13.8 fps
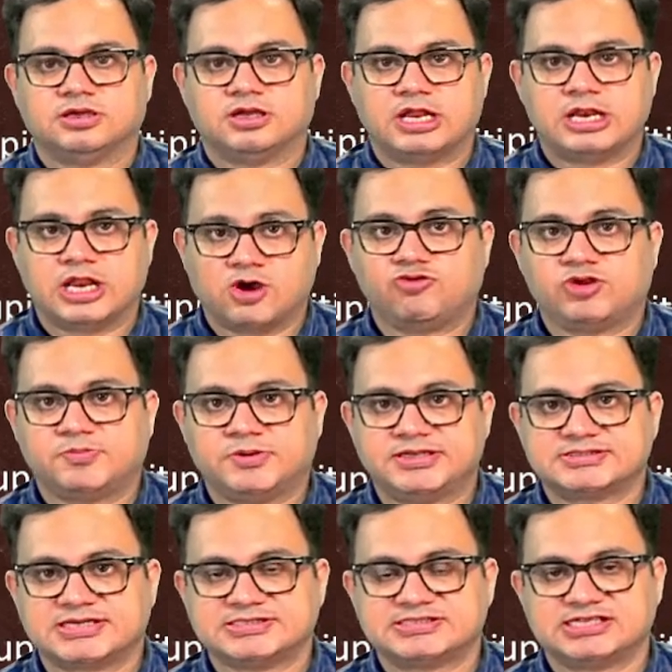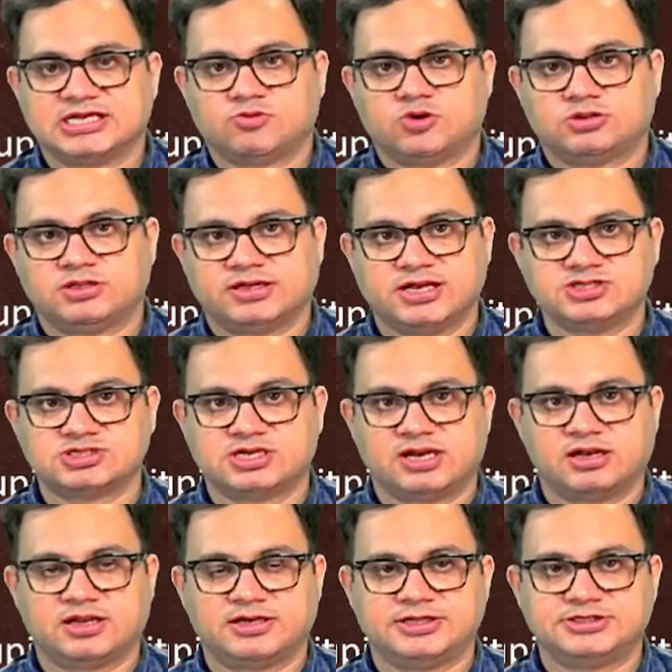Now we'll be discussing about the
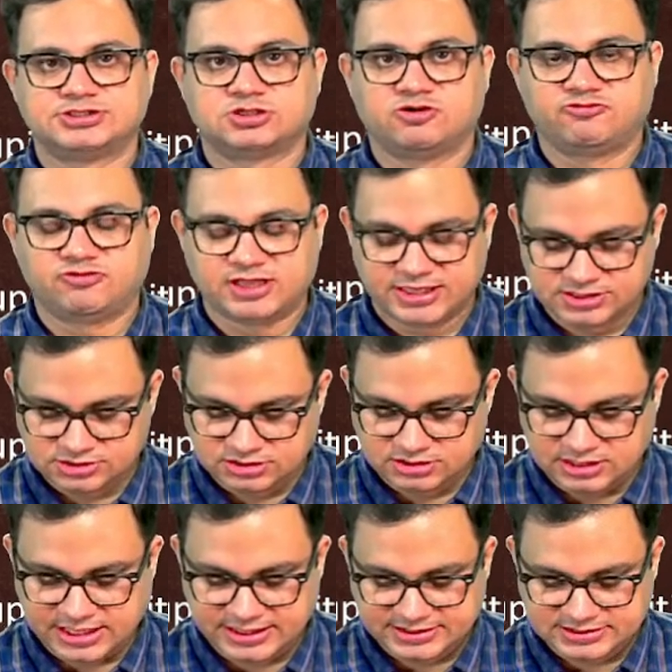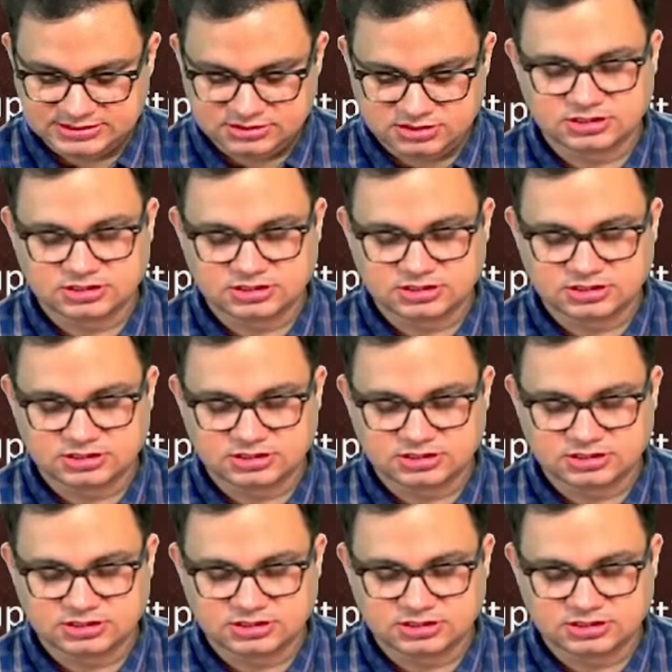congenital condition of larynx.